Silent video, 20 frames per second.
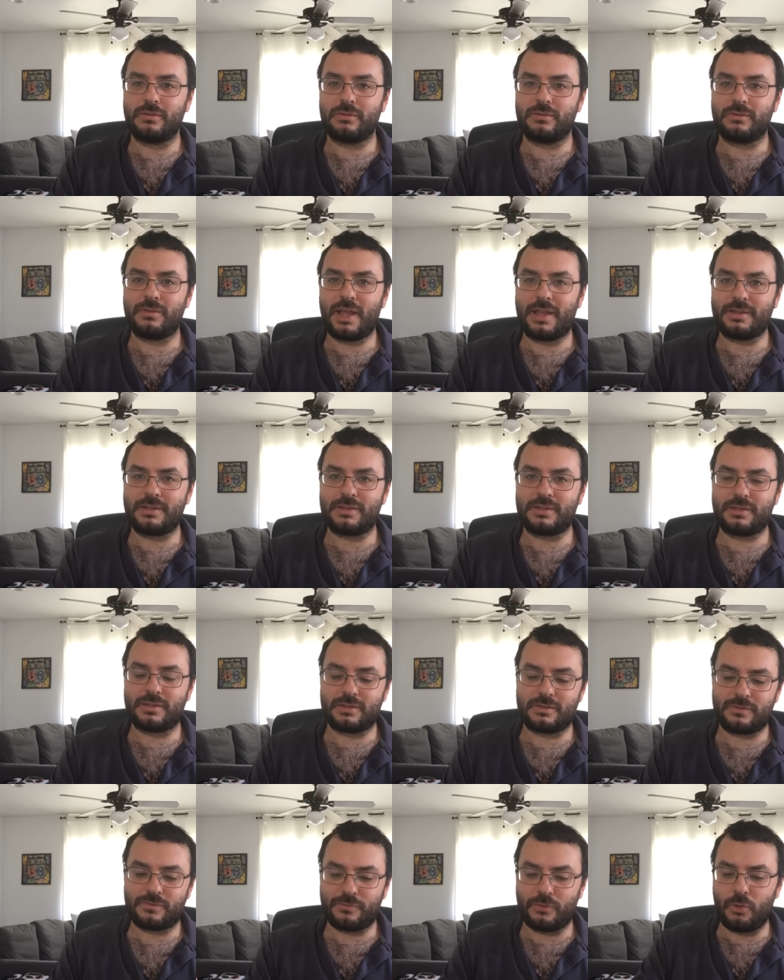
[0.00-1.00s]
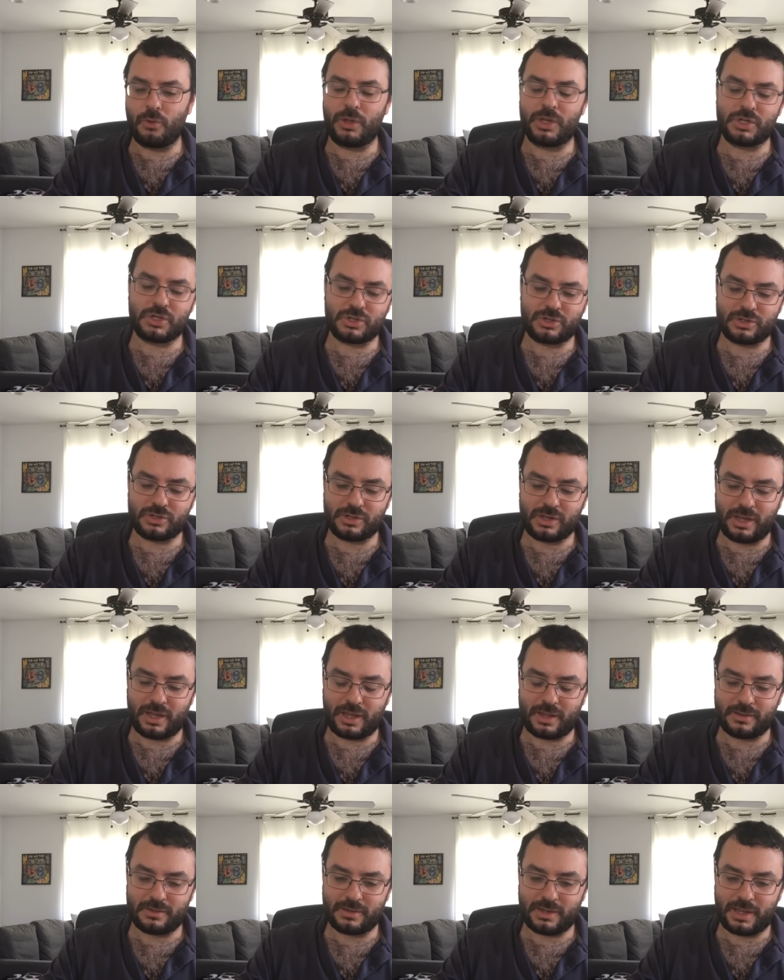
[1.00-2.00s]
that's foolish
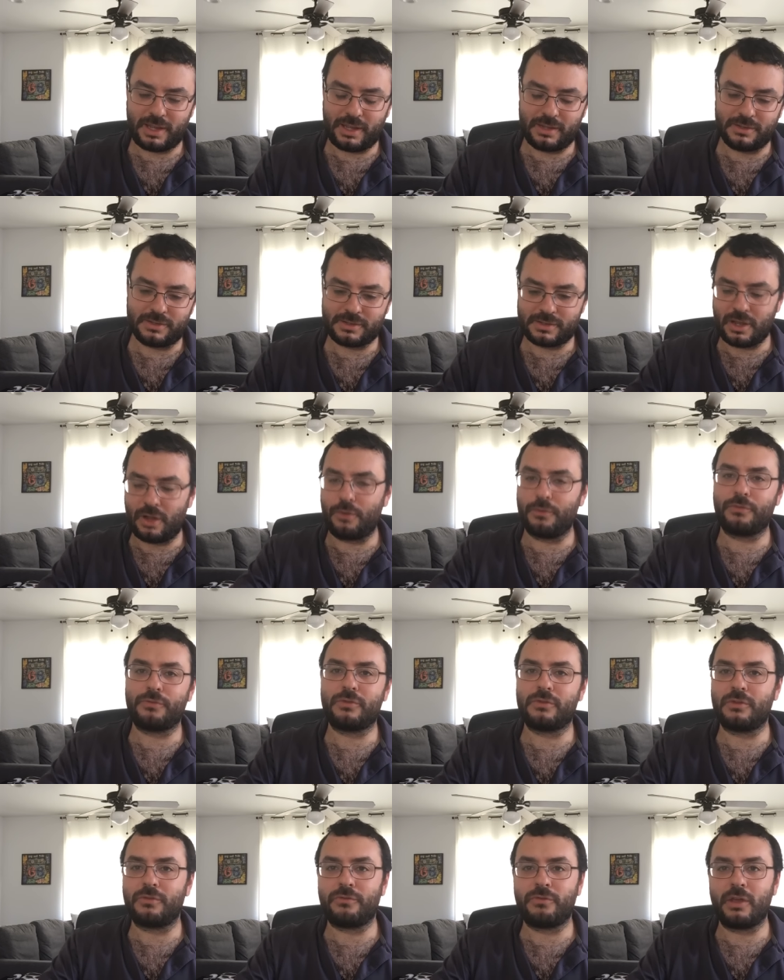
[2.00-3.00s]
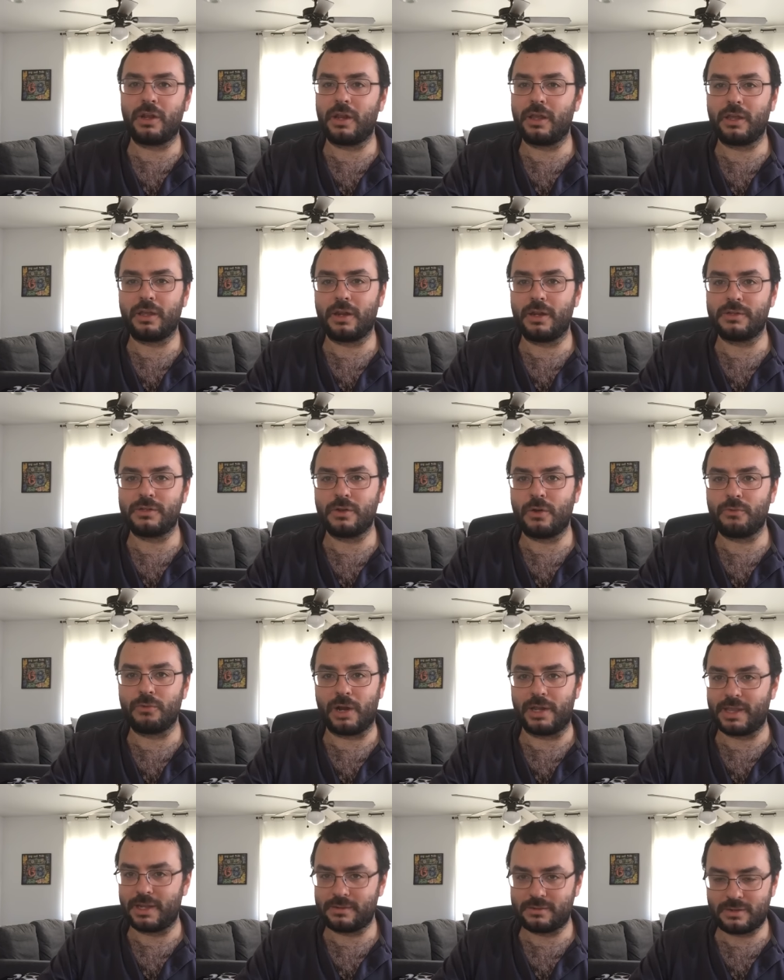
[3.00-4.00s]
and and self defeating in its own right.
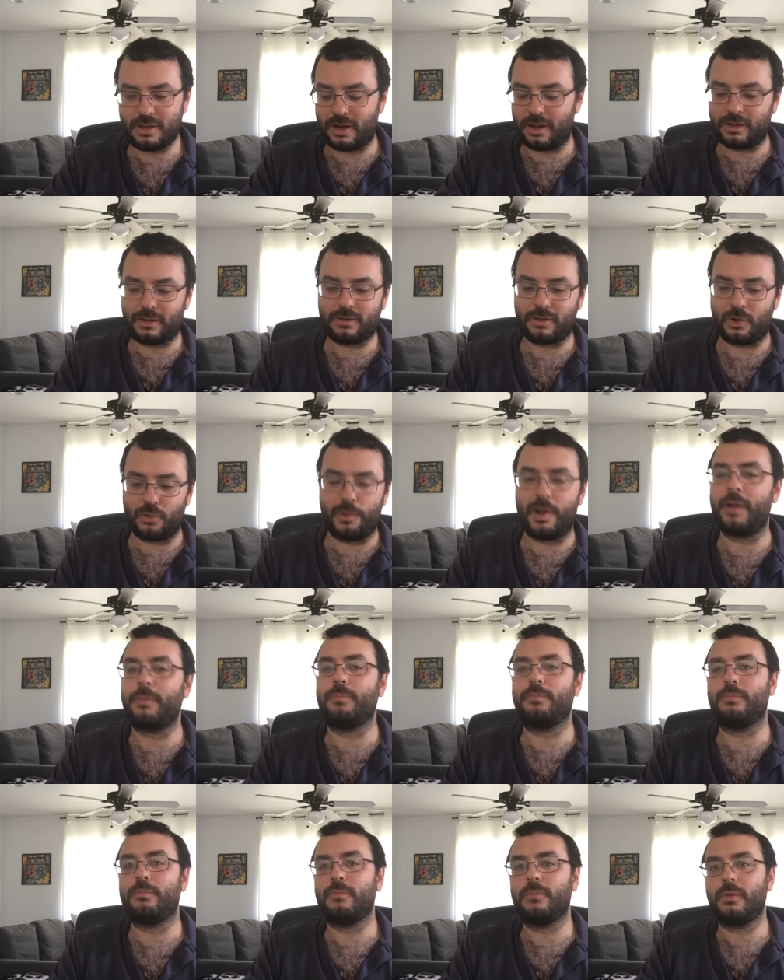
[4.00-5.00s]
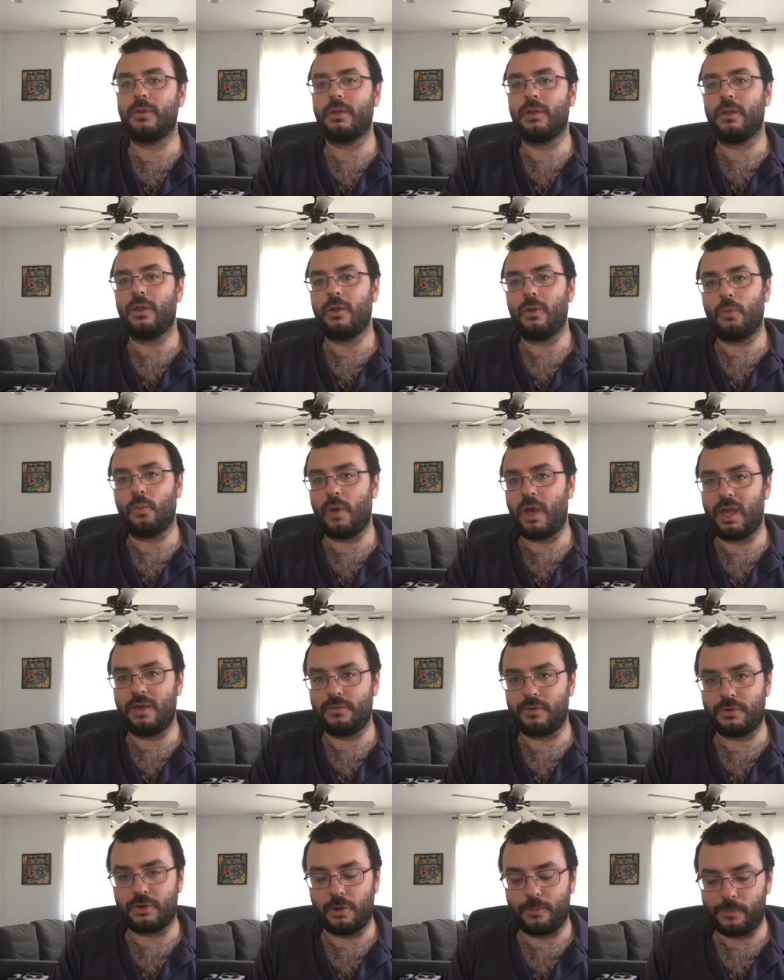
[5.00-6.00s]
That's not a correct way of
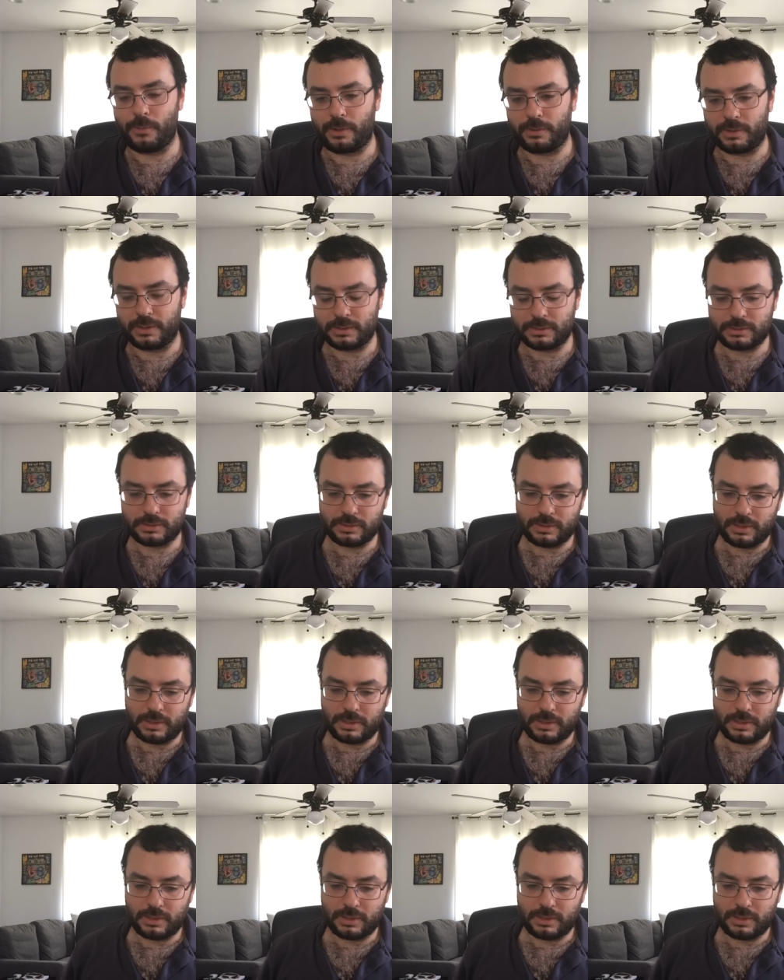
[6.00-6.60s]
interpreting this.